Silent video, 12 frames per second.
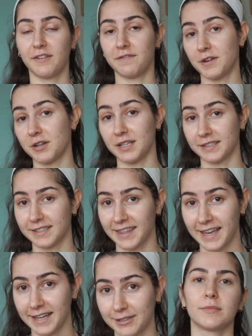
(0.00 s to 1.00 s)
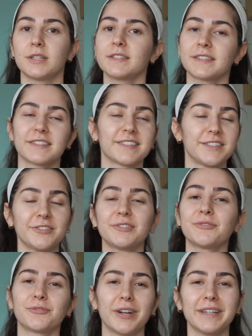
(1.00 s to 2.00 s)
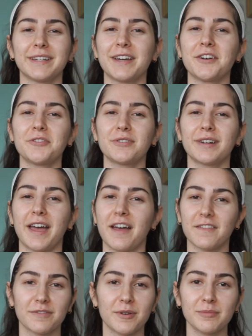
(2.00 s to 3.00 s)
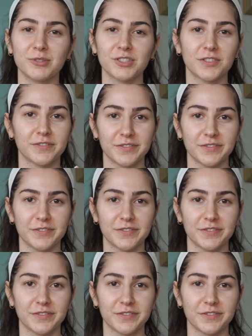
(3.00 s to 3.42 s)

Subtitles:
very into that. Because still, right now, F-Balm just